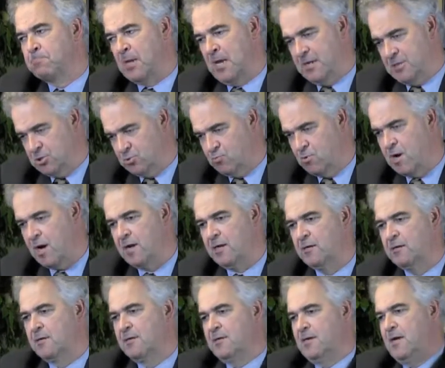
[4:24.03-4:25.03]
That's right.
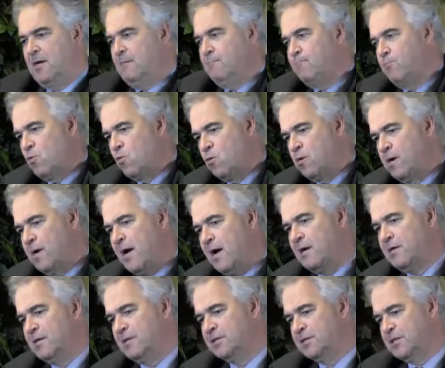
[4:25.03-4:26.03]
And pour it
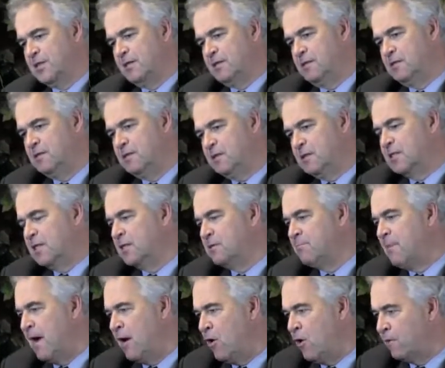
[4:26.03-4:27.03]
out and say, this is
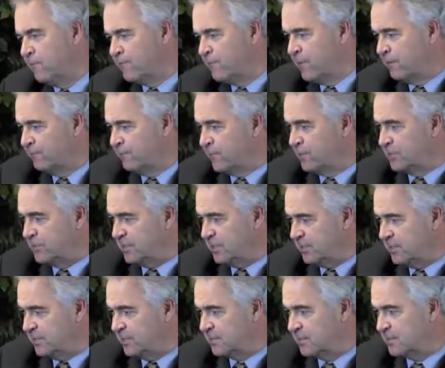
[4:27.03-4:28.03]
my offering for
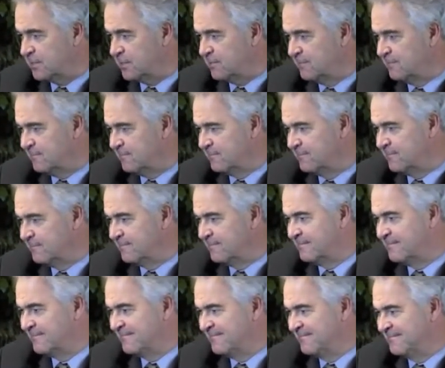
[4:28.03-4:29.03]
Jesus.
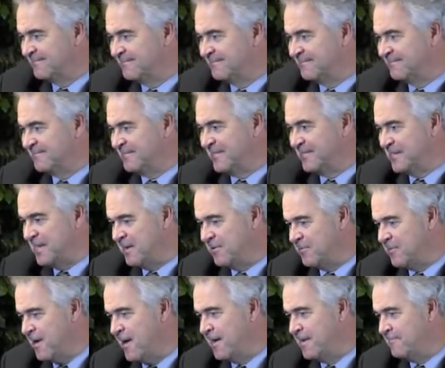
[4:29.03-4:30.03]
Is that
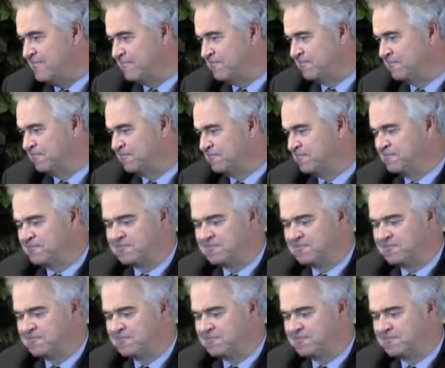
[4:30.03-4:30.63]
right? Mm-hmm.